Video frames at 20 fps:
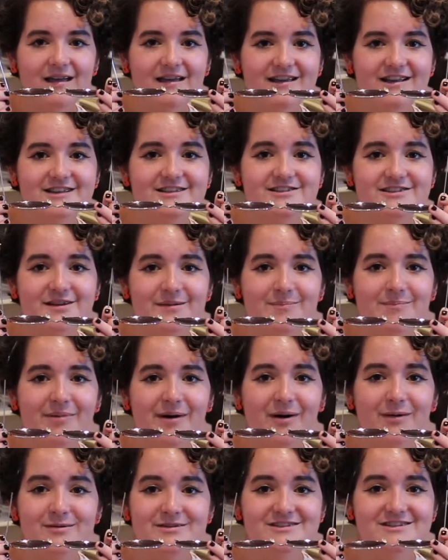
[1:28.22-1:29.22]
It's
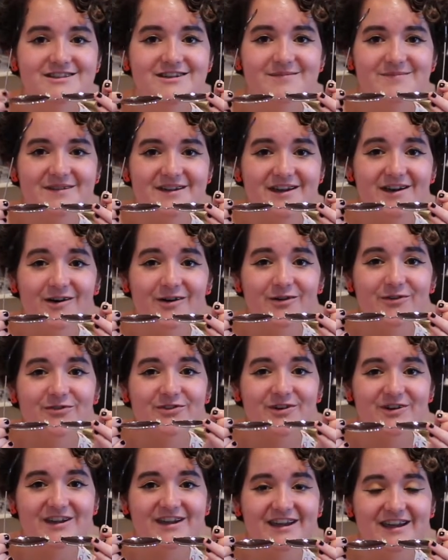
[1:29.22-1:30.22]
supposed to be
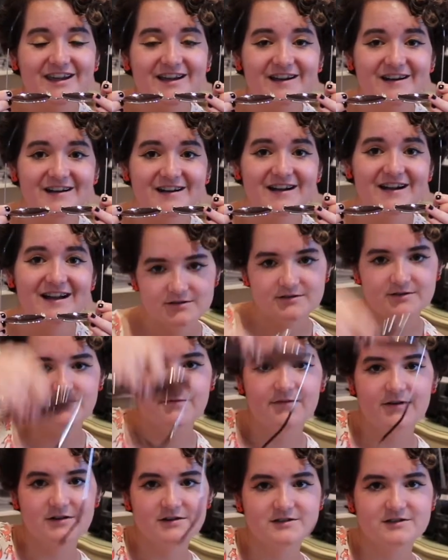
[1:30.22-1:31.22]
over here. So
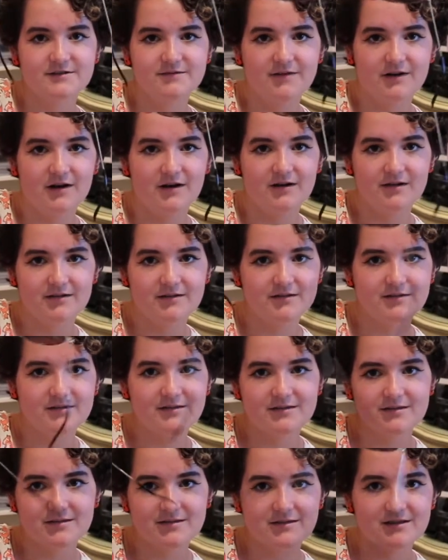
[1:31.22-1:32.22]
first of all,
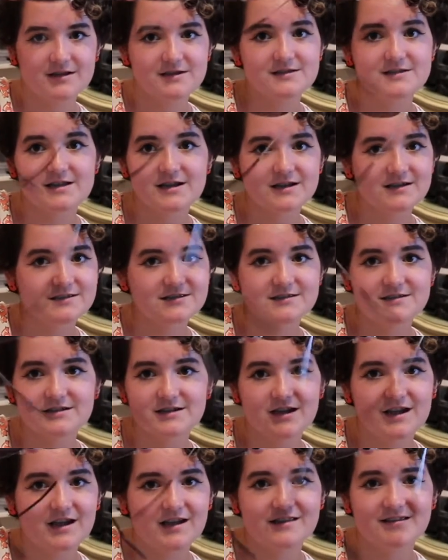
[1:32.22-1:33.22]
this thing's,
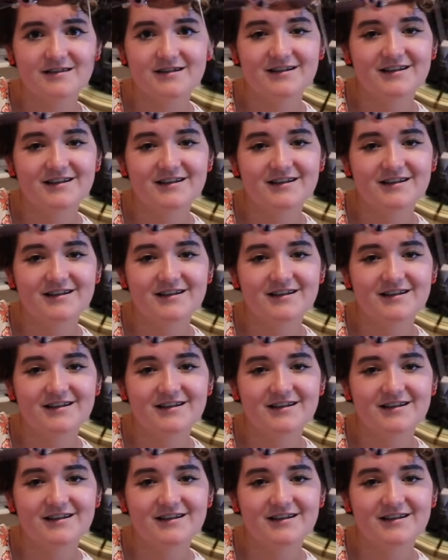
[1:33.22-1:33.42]
it,